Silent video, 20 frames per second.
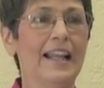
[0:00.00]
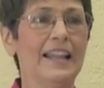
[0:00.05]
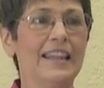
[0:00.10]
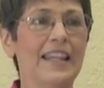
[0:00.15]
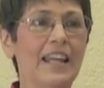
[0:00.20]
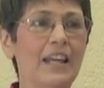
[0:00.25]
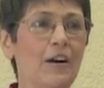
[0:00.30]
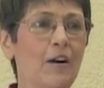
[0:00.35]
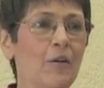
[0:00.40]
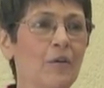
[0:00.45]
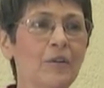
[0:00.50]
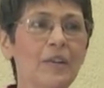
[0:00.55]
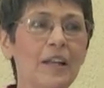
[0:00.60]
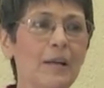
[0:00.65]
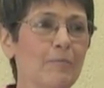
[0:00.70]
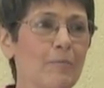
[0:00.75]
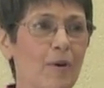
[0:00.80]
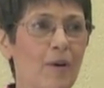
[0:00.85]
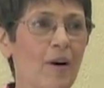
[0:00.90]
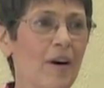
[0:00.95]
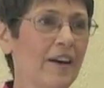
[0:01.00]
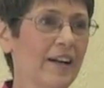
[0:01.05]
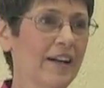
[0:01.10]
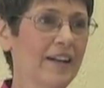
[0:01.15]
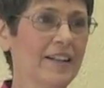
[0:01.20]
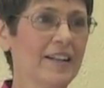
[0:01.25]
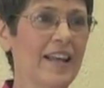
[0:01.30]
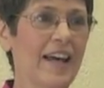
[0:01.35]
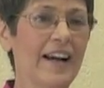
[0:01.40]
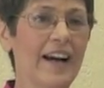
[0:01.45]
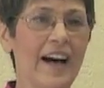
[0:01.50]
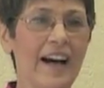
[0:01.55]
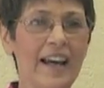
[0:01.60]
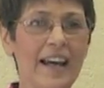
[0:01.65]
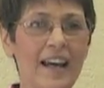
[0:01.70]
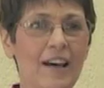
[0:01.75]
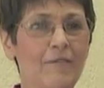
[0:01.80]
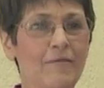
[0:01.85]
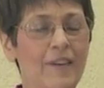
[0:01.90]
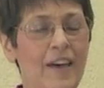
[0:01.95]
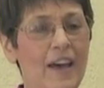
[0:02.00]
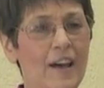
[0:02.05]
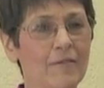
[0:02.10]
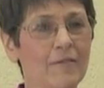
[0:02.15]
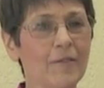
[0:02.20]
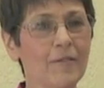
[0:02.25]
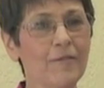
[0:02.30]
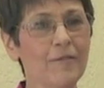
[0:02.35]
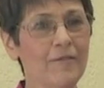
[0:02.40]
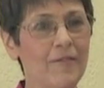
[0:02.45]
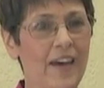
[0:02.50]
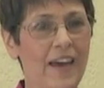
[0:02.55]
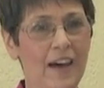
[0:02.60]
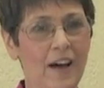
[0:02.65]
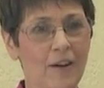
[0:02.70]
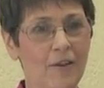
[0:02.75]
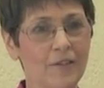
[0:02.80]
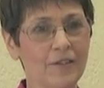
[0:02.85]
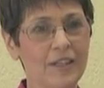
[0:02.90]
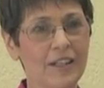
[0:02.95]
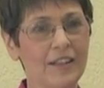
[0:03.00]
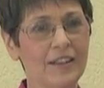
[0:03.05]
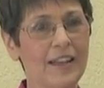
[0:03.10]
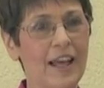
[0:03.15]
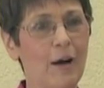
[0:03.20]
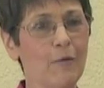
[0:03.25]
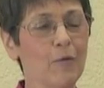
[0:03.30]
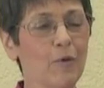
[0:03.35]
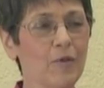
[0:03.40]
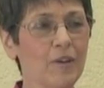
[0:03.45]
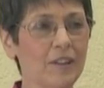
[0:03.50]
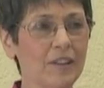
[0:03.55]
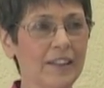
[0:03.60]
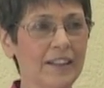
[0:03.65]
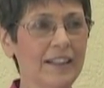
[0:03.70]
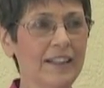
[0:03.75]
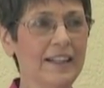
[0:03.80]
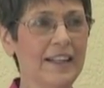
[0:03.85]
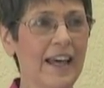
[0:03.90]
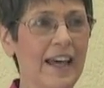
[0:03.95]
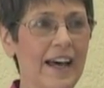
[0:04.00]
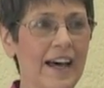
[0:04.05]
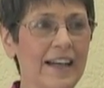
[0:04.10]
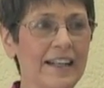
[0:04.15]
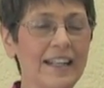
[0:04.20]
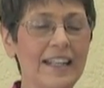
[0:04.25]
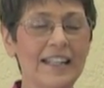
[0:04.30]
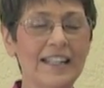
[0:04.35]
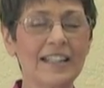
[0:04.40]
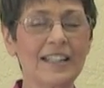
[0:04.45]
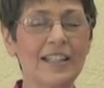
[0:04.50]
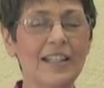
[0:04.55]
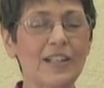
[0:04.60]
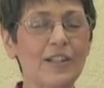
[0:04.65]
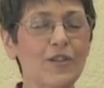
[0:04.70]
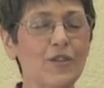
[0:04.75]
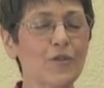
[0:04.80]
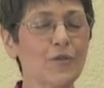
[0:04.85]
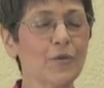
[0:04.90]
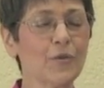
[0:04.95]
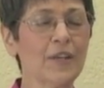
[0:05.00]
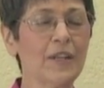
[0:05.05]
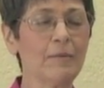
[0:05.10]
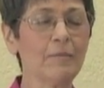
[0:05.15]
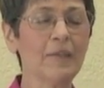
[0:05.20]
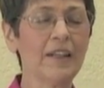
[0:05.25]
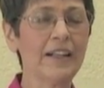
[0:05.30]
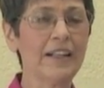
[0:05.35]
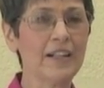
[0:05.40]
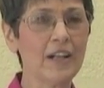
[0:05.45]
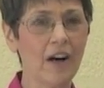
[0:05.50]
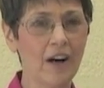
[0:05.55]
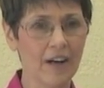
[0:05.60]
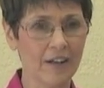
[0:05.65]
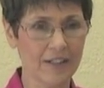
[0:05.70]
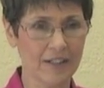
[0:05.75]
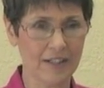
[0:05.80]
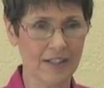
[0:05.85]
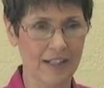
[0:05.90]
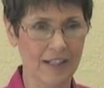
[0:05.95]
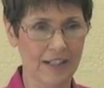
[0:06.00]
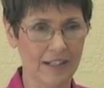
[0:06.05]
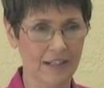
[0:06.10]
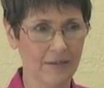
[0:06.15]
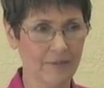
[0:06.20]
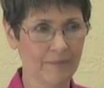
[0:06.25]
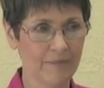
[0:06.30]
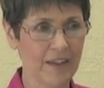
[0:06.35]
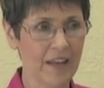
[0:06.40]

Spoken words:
The only product that I have ever found that will clean that is extremely toxic.